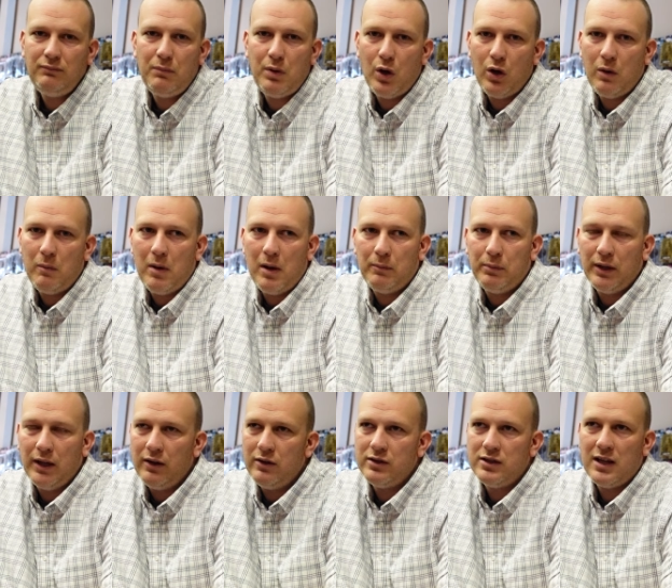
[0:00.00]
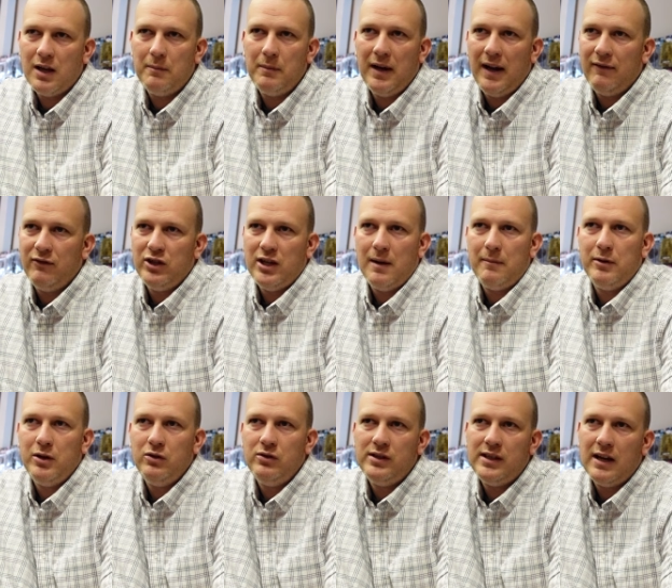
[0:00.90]
Pokemon players come in every time a
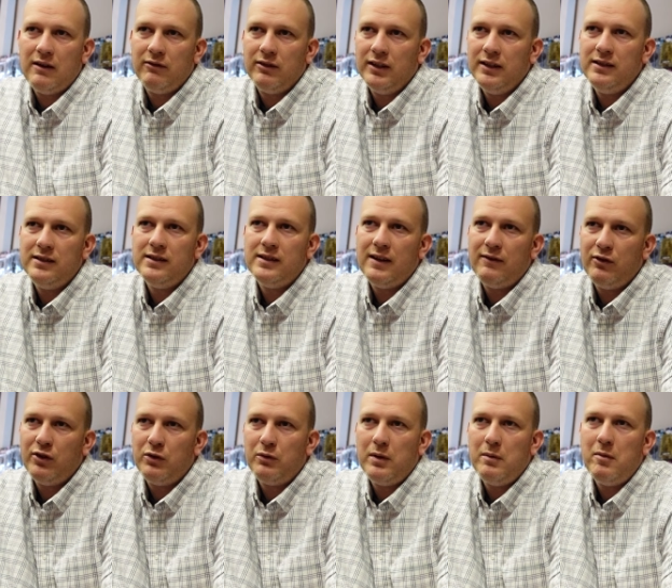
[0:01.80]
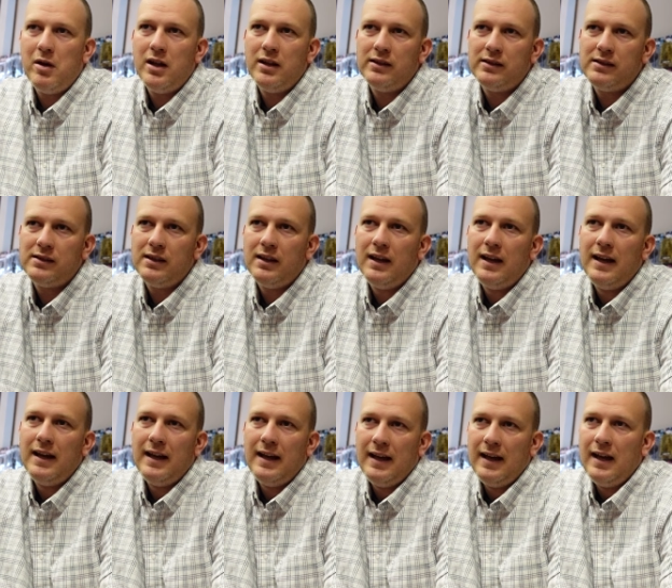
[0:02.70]
new set releases every three months
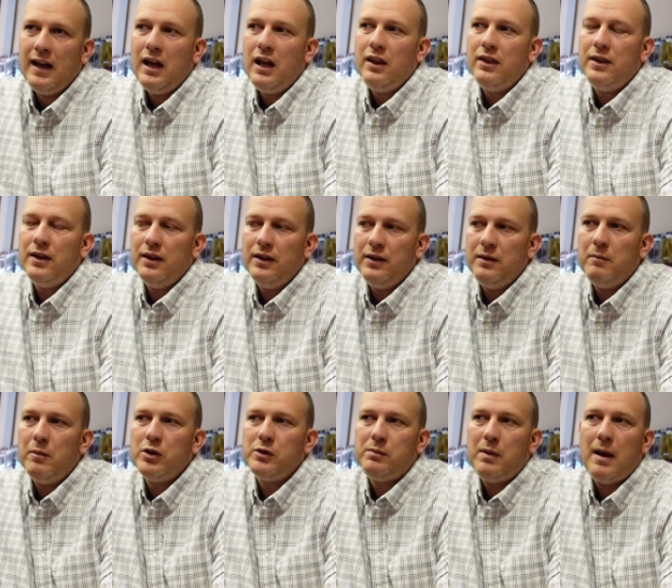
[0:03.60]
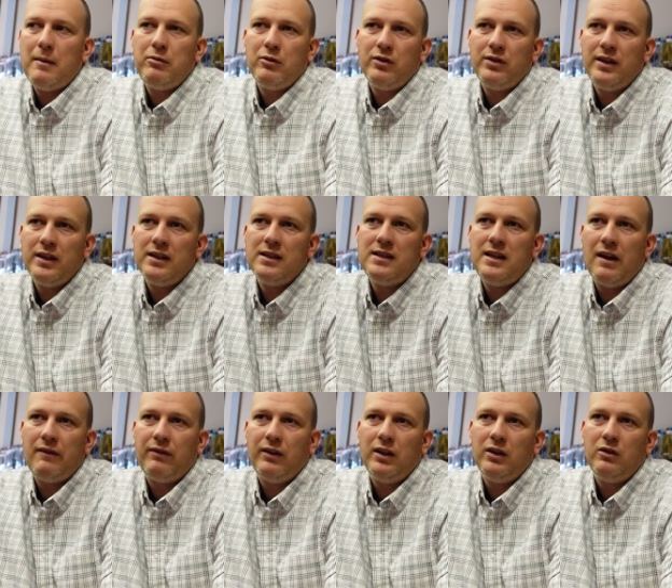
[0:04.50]
the, the most popular thing is
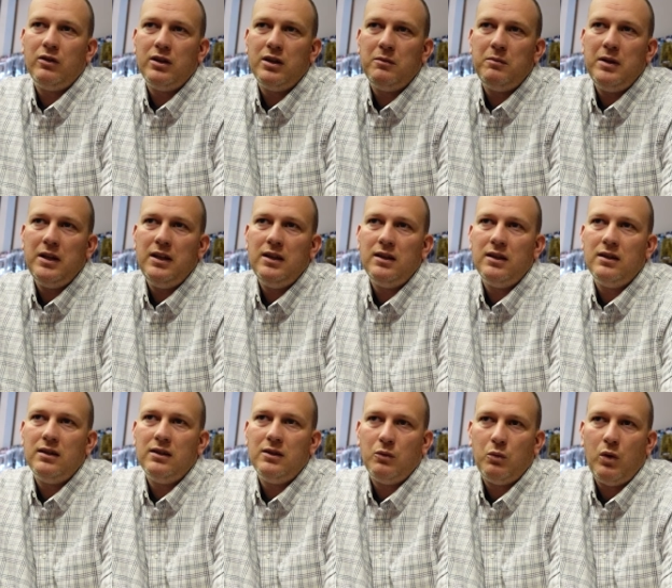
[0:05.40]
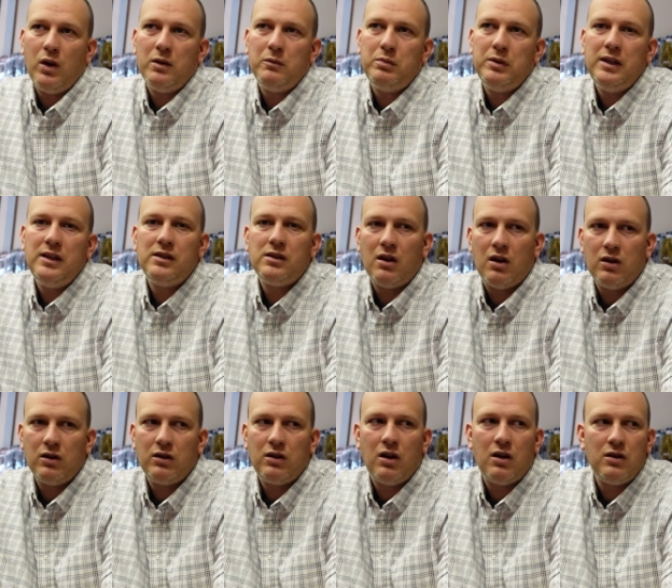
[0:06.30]
definitely going to be the, the One Piece
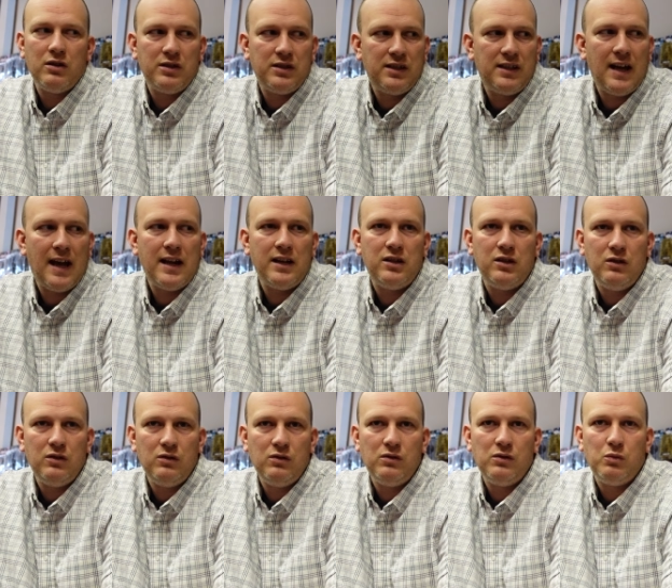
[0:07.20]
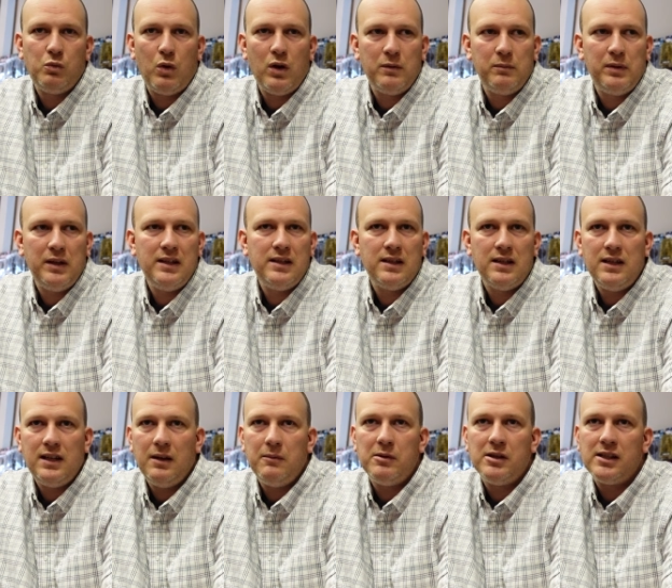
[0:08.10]
art cards, statues. One Piece and
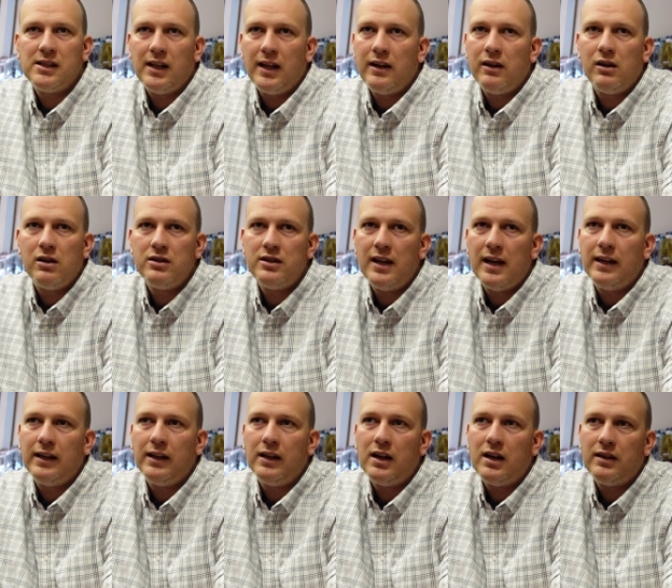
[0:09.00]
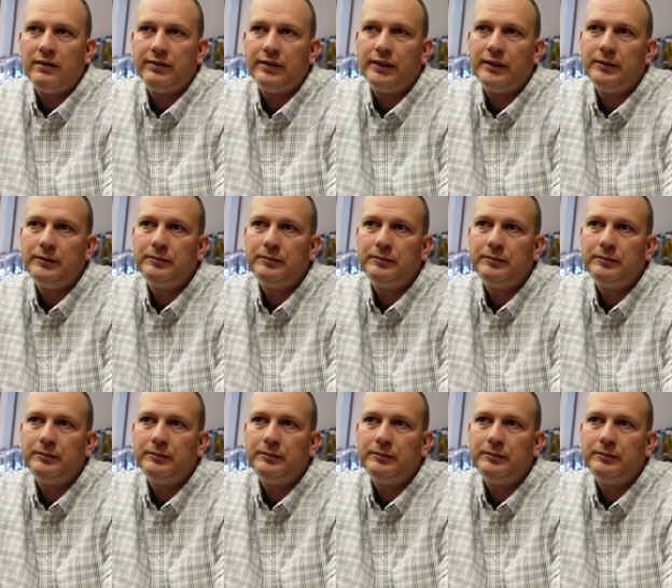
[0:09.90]
Demon Slayer are taking off.